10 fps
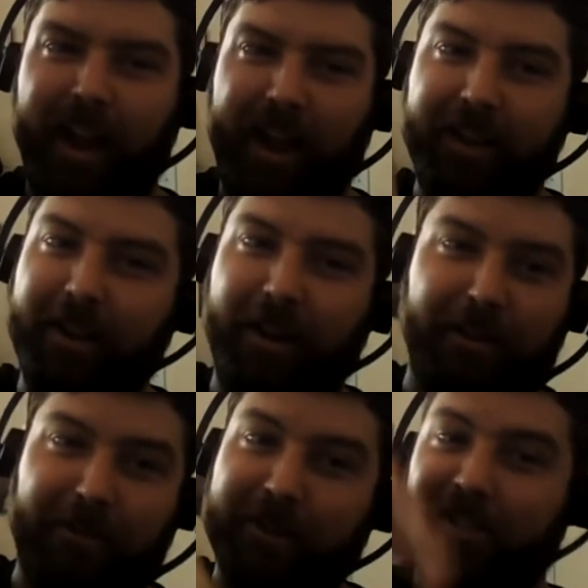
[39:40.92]
and you know,
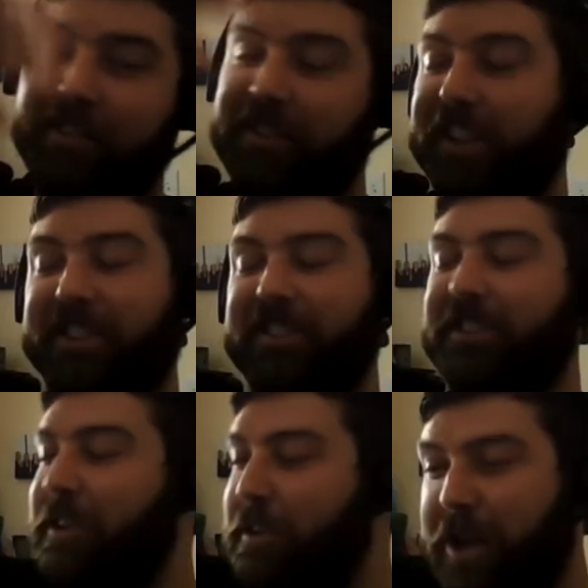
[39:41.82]
at first there's like this
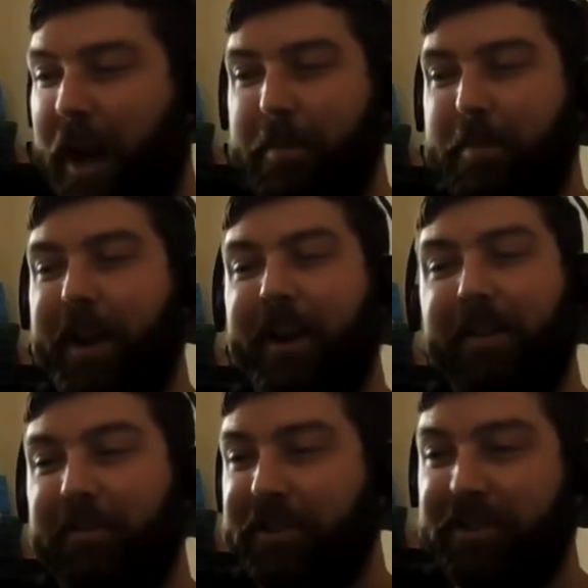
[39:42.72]
huge hype about it.
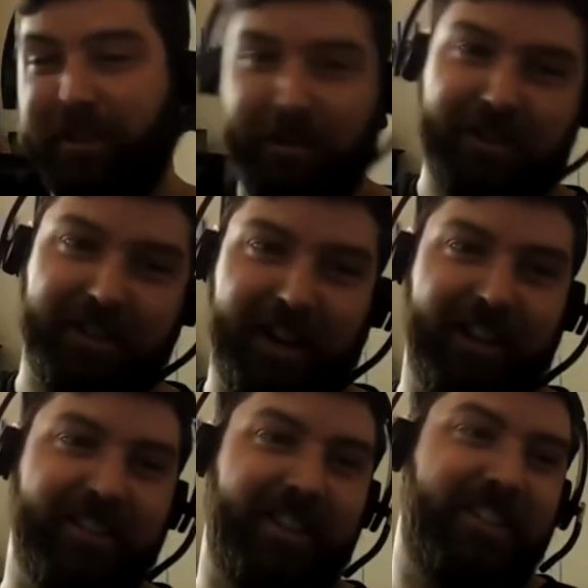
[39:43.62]
Everyone's so
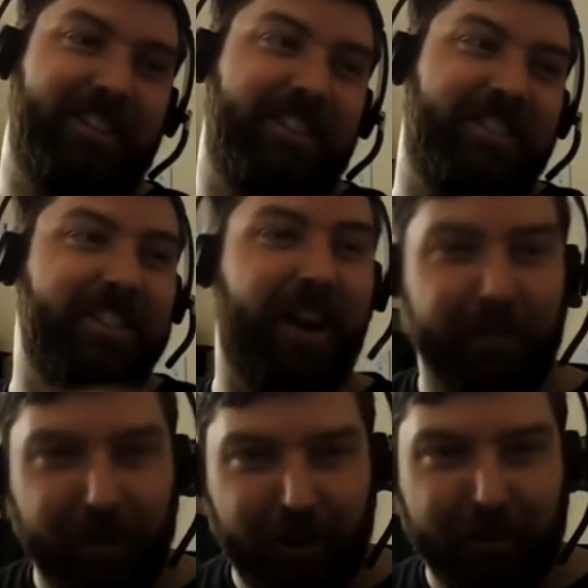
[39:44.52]
excited. It's like it's going to
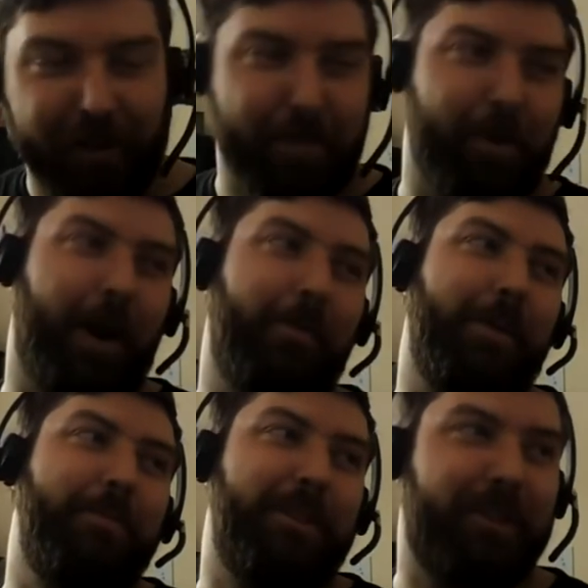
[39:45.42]
solve all of our
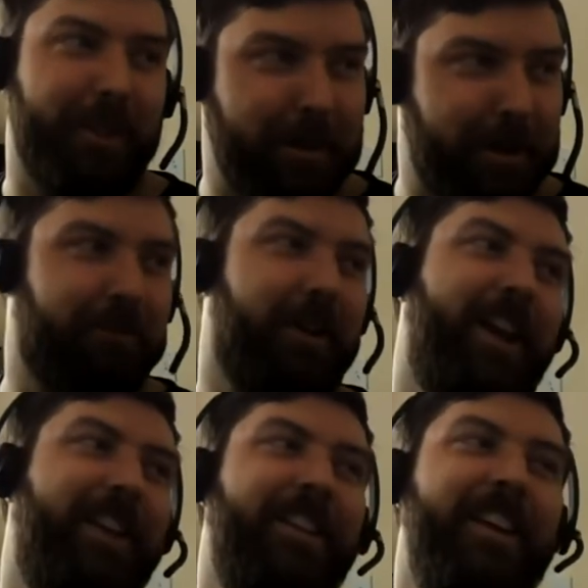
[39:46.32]
problems. It's going to be
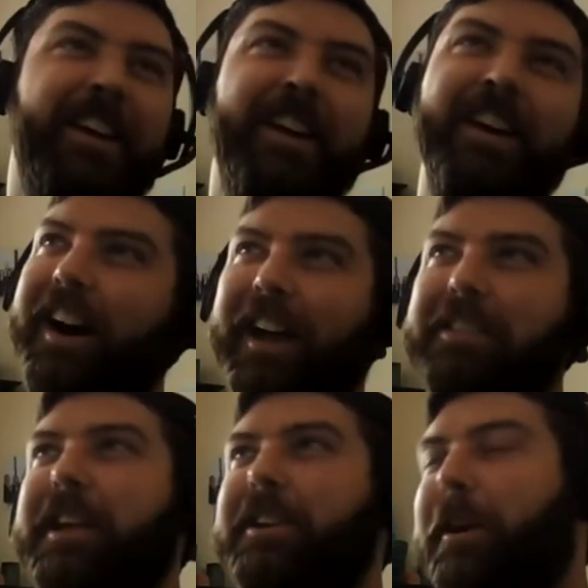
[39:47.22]
great.
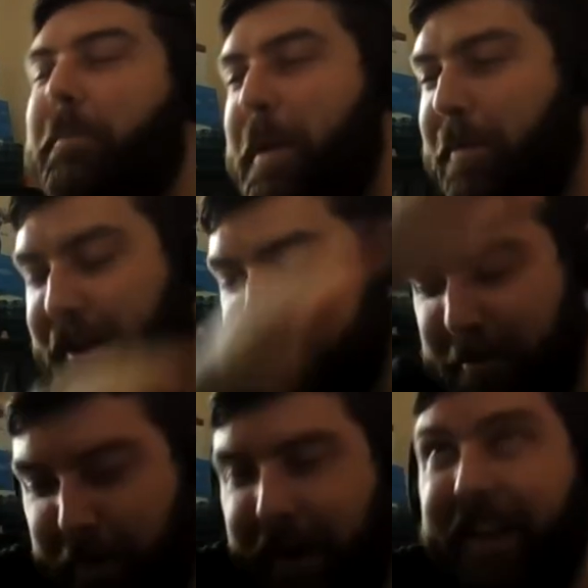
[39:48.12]
And then you know, people
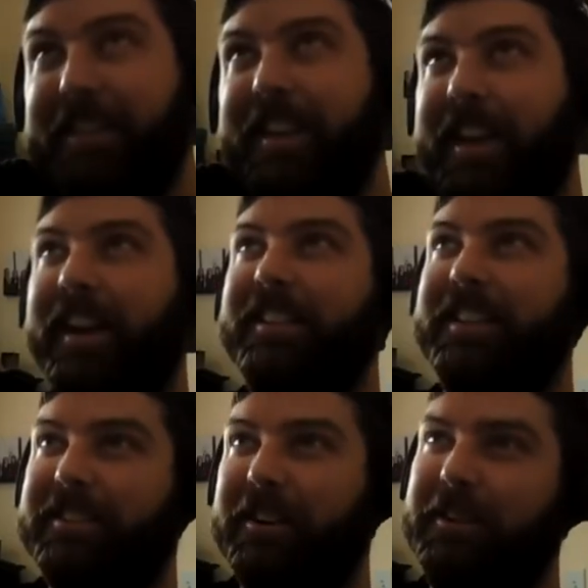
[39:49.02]
actually buy it and they get it and
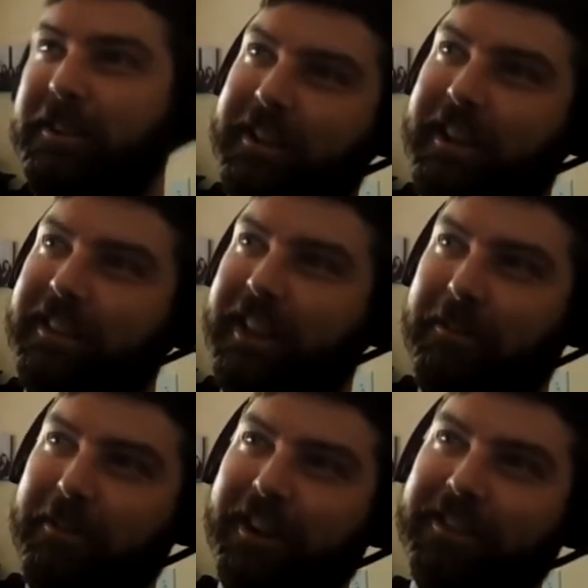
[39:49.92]
they start using it and
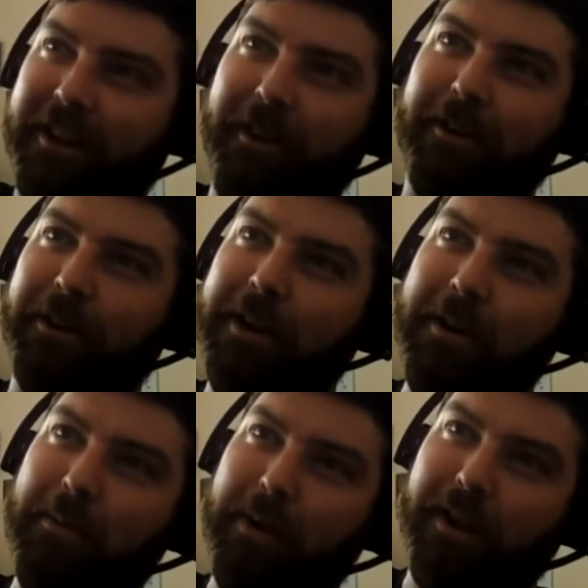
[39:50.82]
they realize, oh,
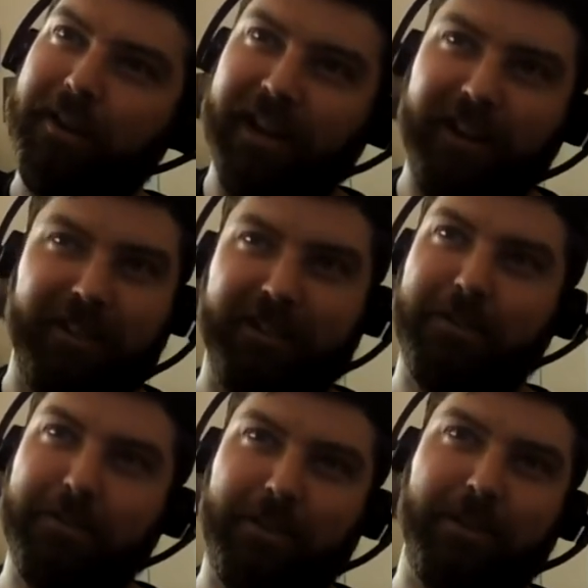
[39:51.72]
well, you know, it
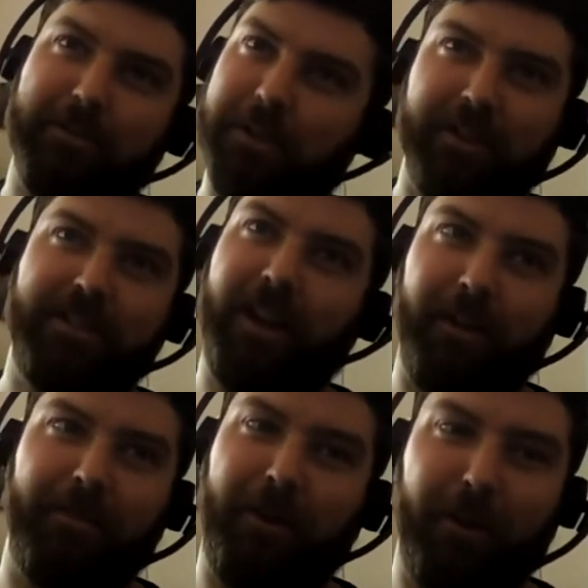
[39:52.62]
doesn't doesn't really
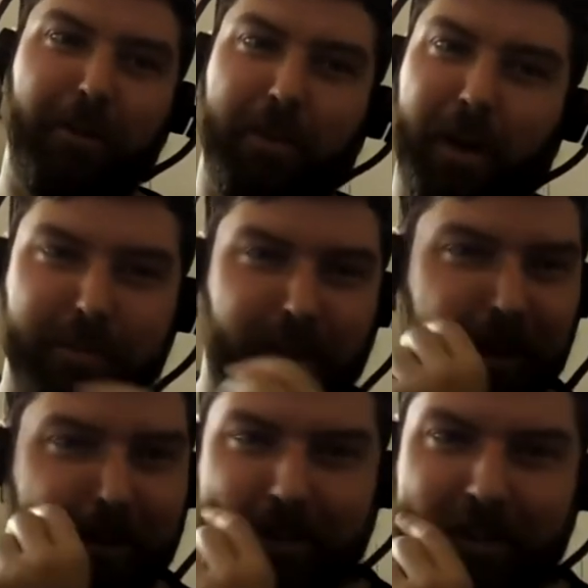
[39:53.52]
solve all the problems I
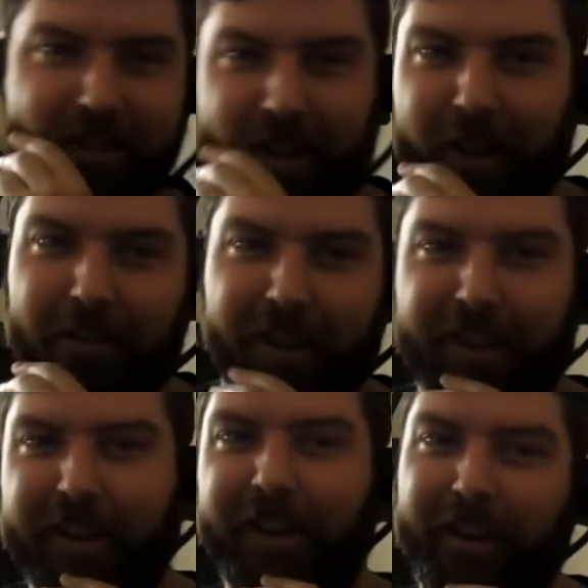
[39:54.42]
thought it was going to solve. Like,
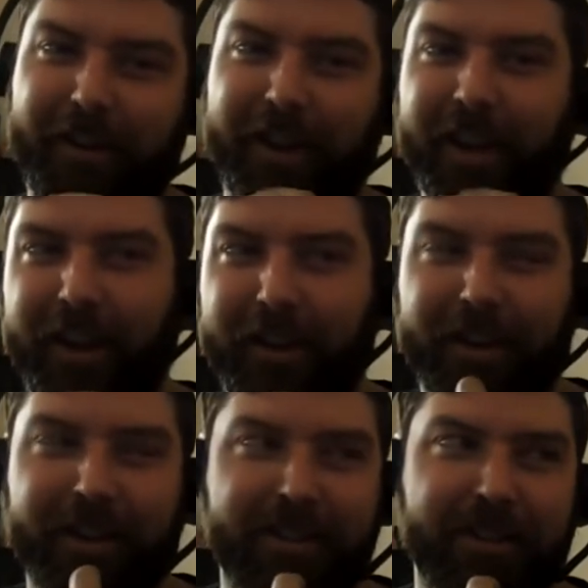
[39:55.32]
you know, okay, all
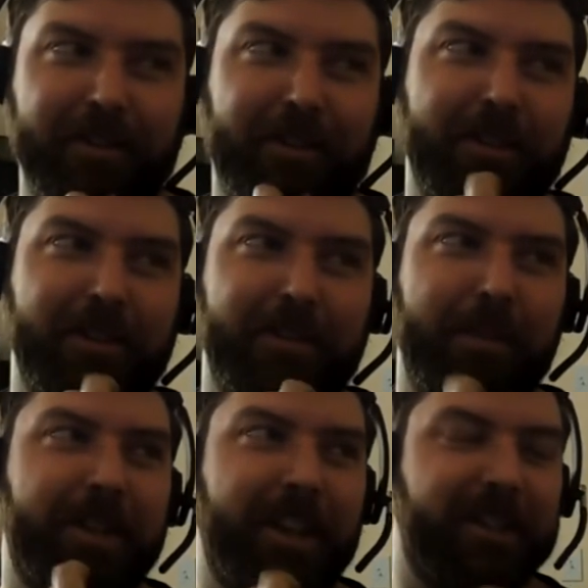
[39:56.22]
right, it solves all these
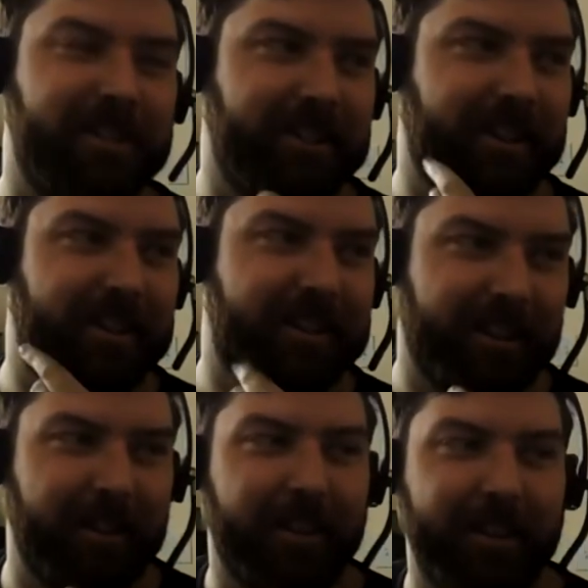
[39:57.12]
limitations and these
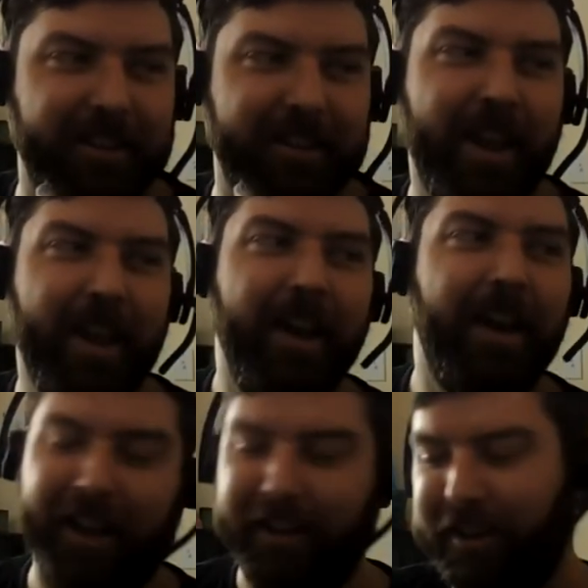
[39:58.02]
other things,
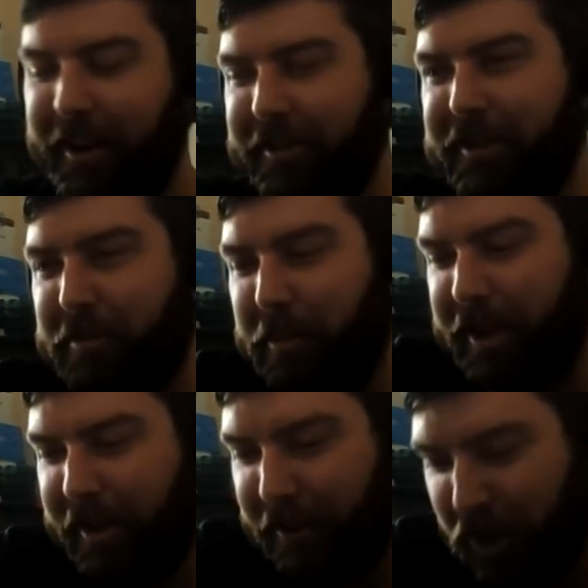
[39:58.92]
and you know, there's what
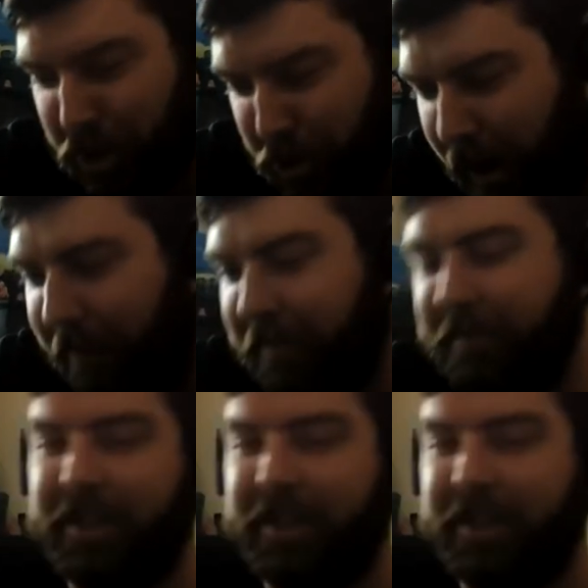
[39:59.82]
they call the trough of